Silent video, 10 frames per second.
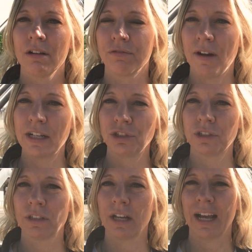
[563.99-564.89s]

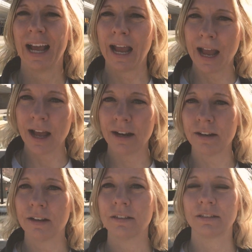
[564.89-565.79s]
French, and
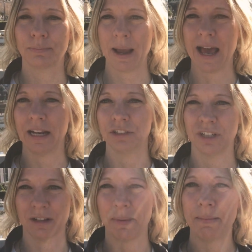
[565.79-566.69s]
Spanish,
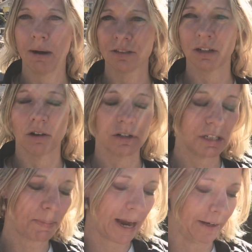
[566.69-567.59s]
as I'm in Barcelona,
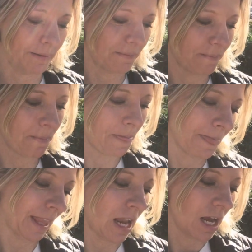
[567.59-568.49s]
Spain.
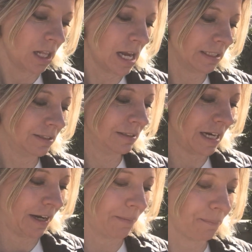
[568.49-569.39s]
Let's
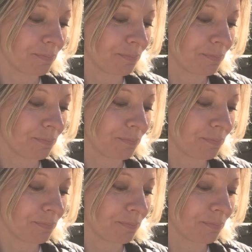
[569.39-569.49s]
see.